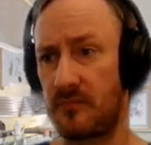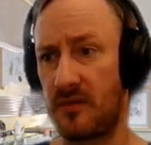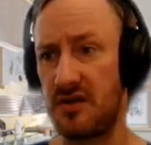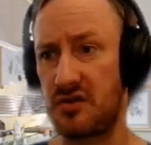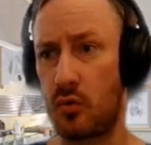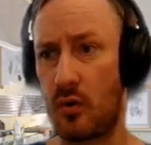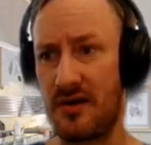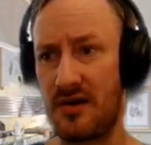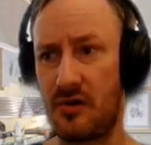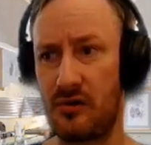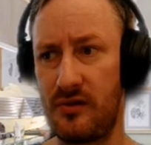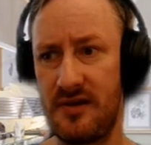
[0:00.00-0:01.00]
It's quite
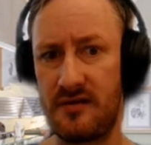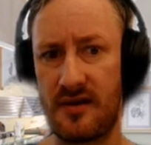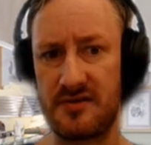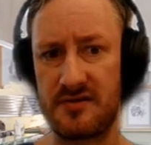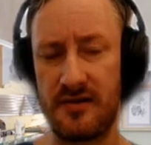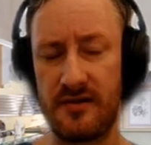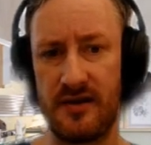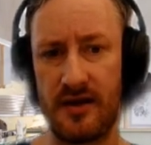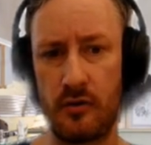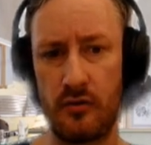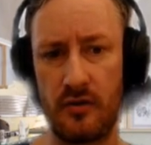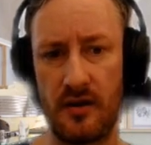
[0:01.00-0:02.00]
clean, nicely laid
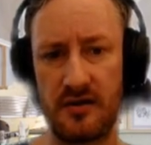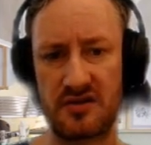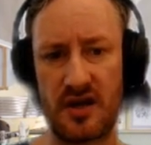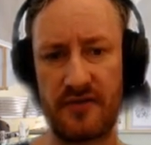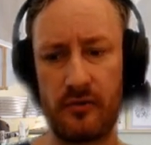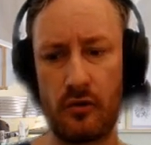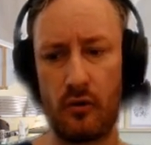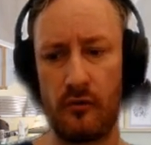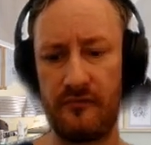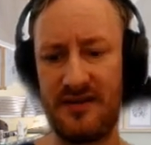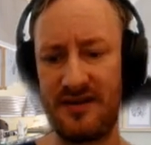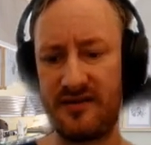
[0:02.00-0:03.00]
out. It doesn't have a lot
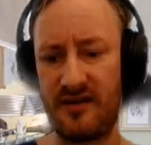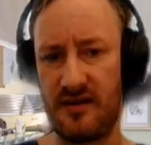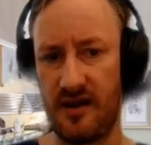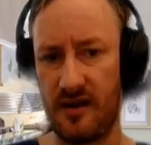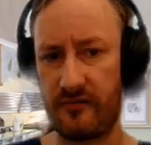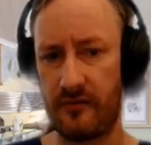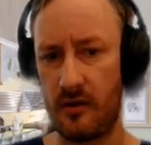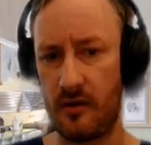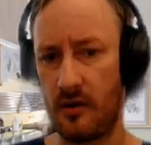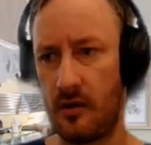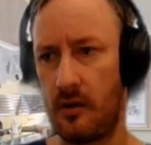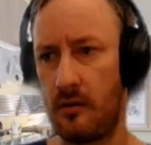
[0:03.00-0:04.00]
of data yet,
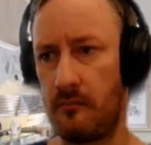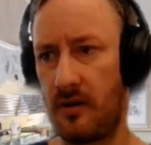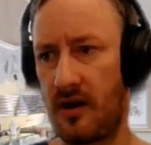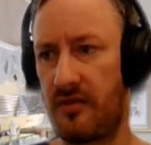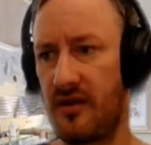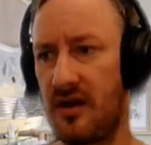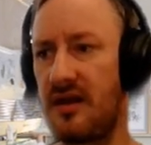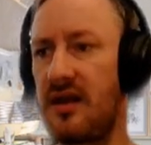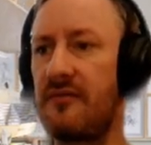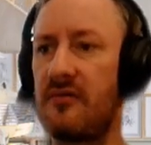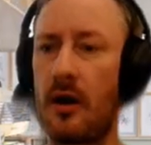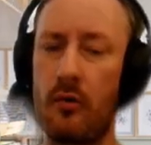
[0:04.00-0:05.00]
but I think
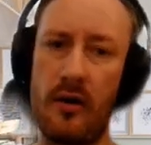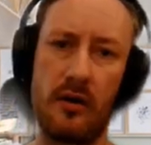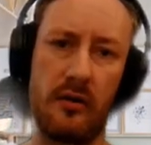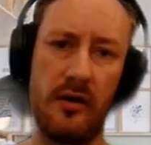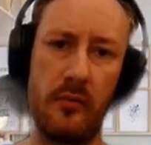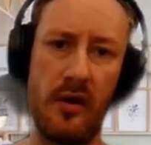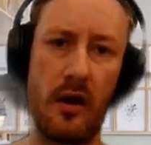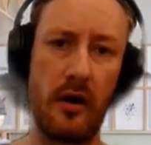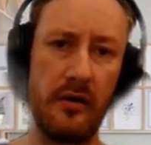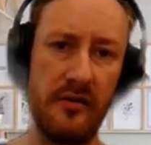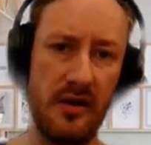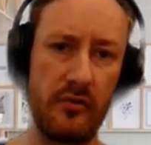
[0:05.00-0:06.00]
given how early we are
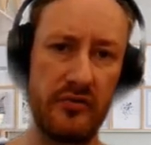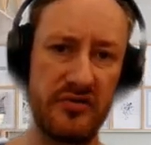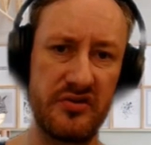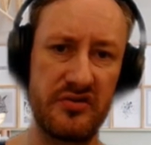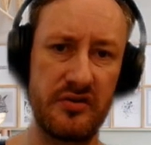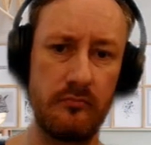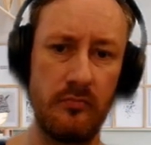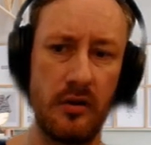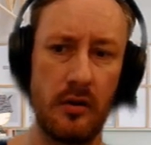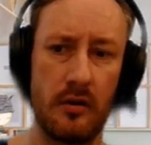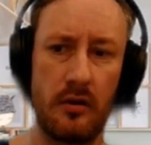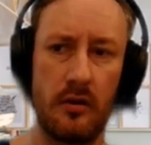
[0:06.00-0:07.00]
in the ecosystem,
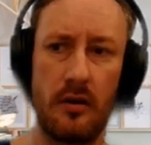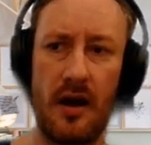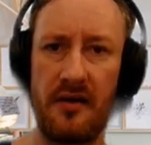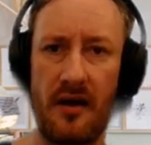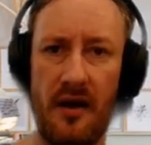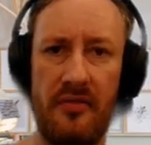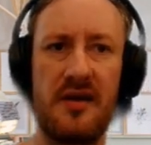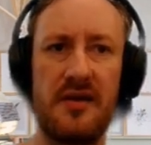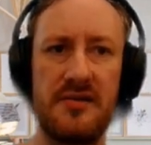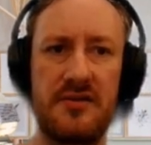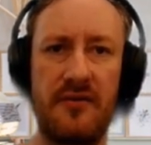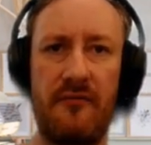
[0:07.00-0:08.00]
I think
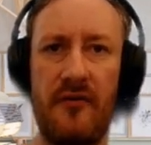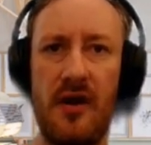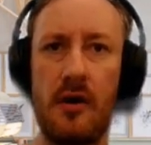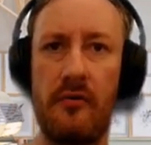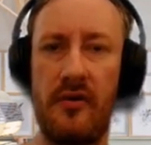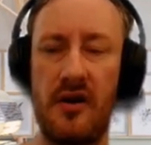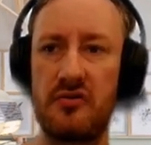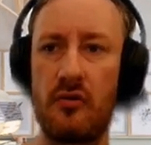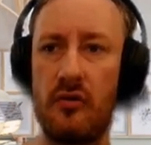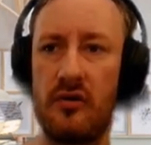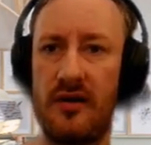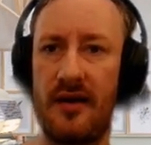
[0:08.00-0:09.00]
it's fair that it's not
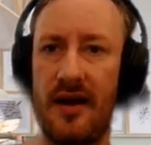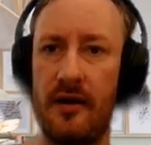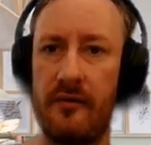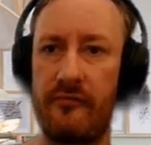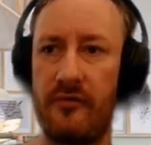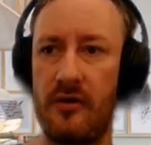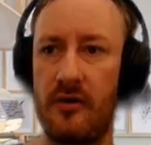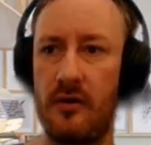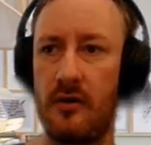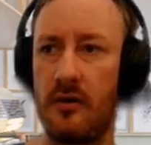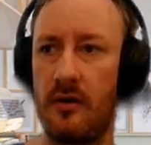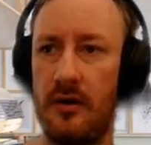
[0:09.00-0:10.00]
going to have,
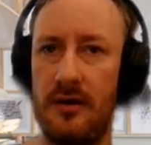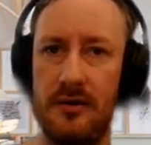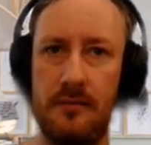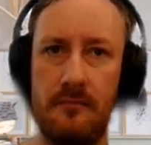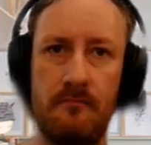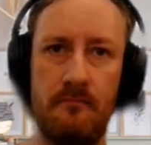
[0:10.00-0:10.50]
a